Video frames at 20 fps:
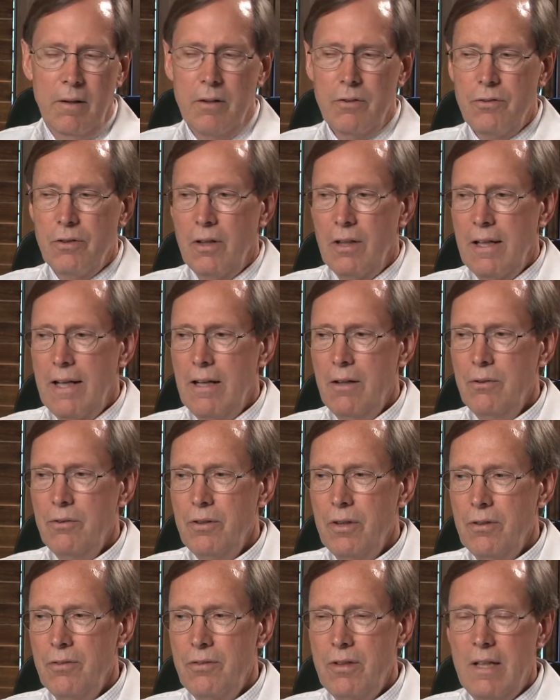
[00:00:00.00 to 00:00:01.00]
This
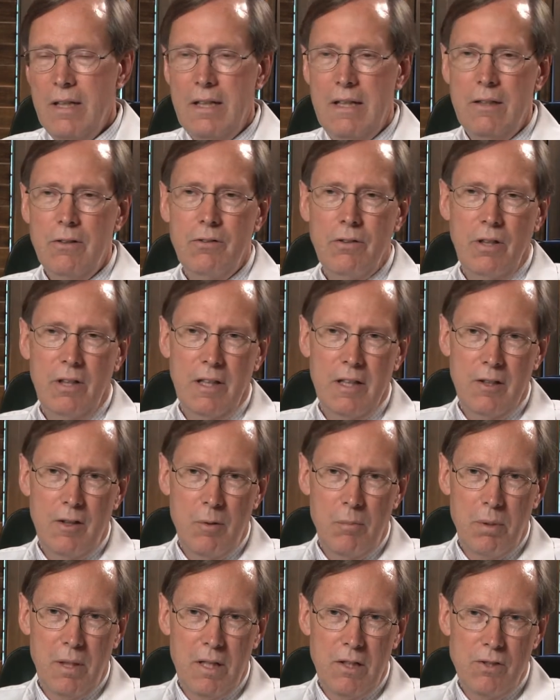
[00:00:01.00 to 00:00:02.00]
allows us to insulate
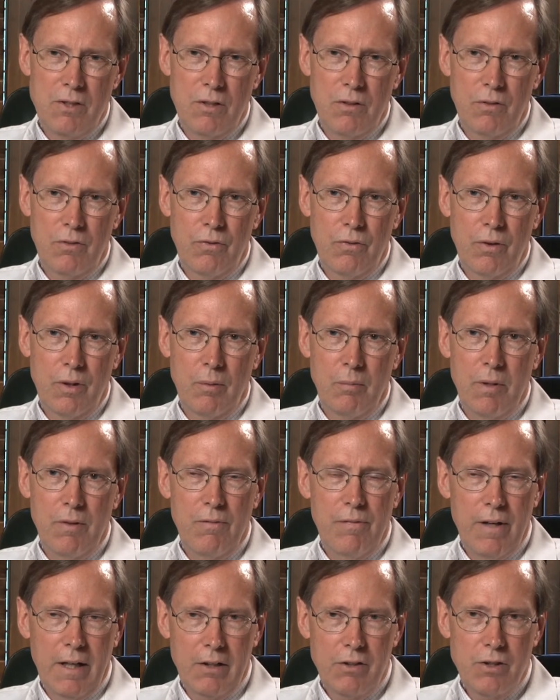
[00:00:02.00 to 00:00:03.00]
the patients from
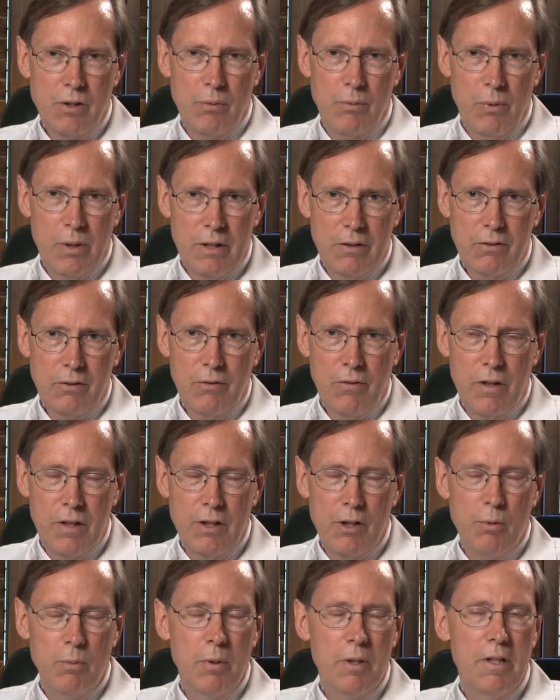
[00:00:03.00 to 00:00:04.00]
infection risks
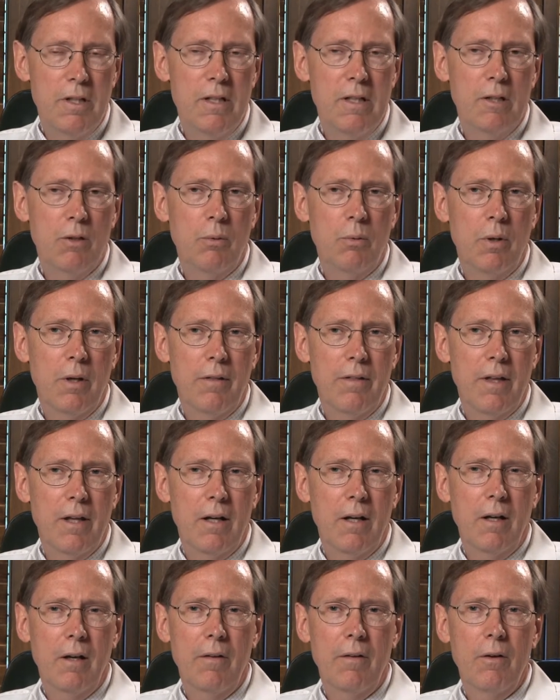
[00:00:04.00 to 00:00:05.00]
that you would deal with
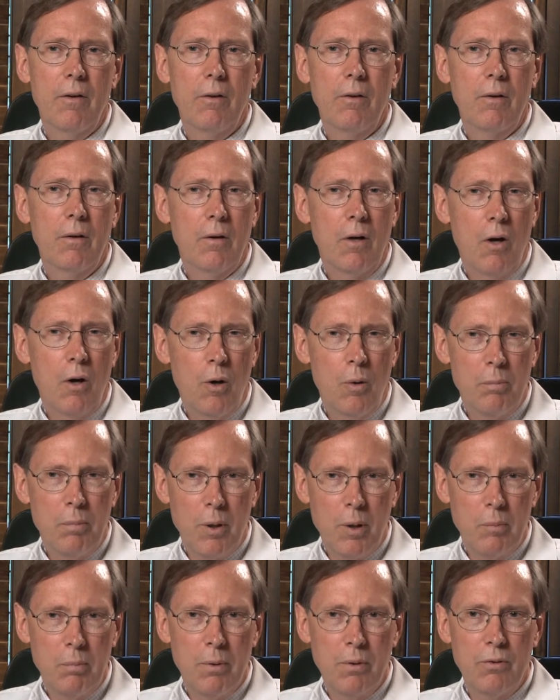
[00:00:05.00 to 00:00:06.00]
at other
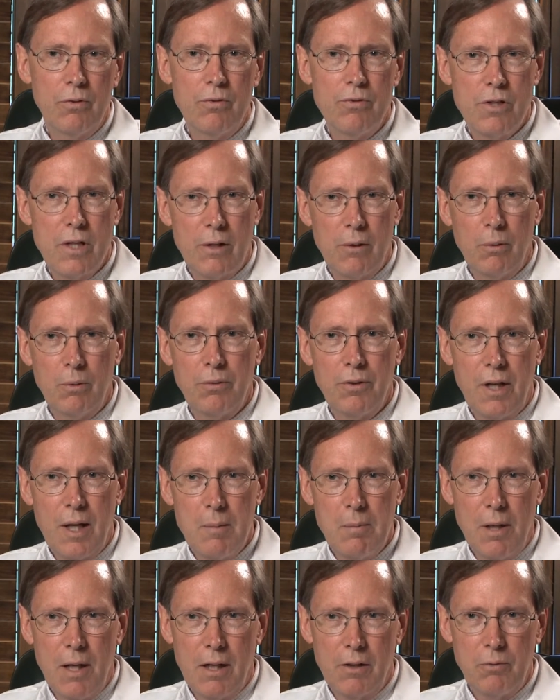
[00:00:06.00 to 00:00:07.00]
all-purpose general
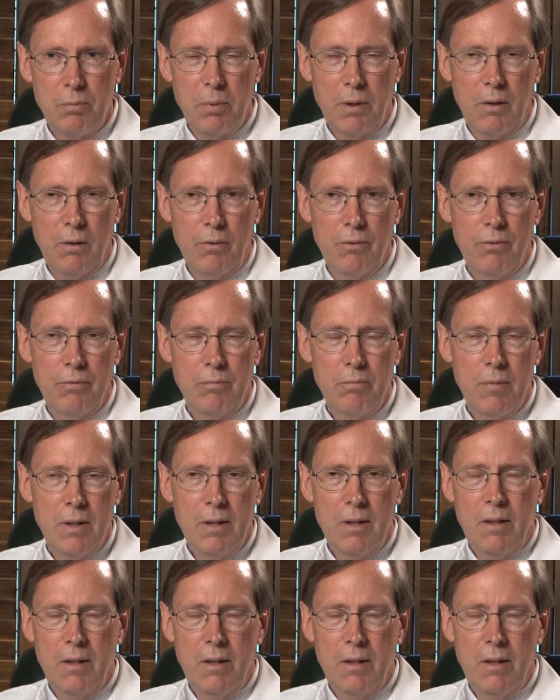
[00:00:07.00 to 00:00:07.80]
type hospitals.